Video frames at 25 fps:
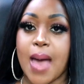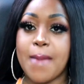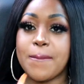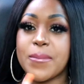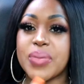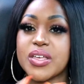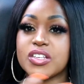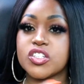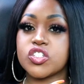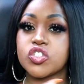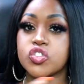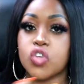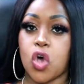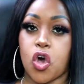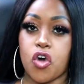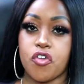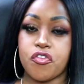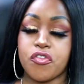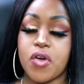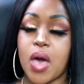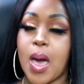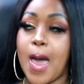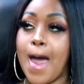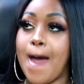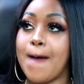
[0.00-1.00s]
I'm pissed
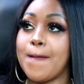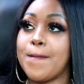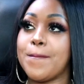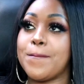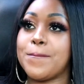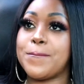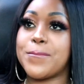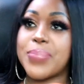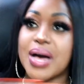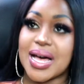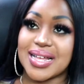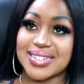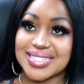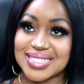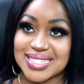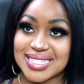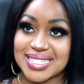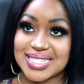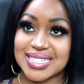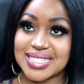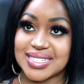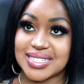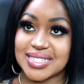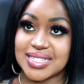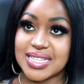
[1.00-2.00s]
off,
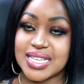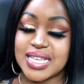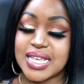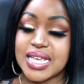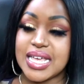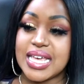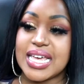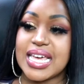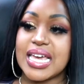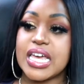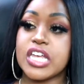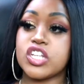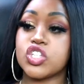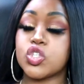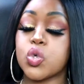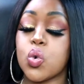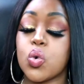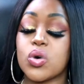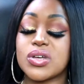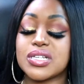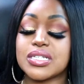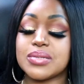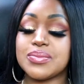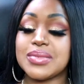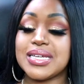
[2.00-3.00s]
but he
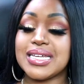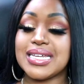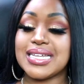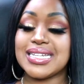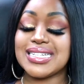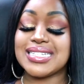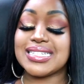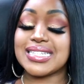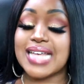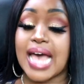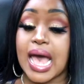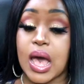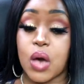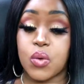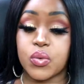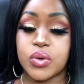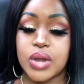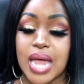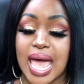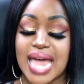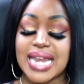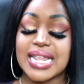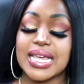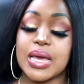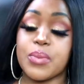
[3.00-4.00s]
talks me
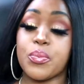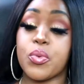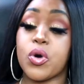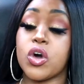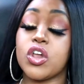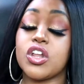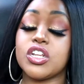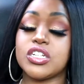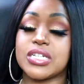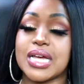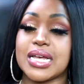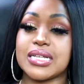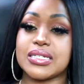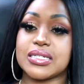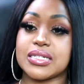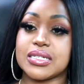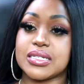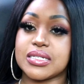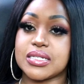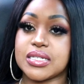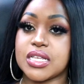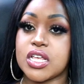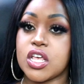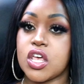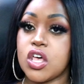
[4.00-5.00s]
down and he
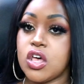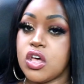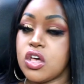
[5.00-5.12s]
apologizes.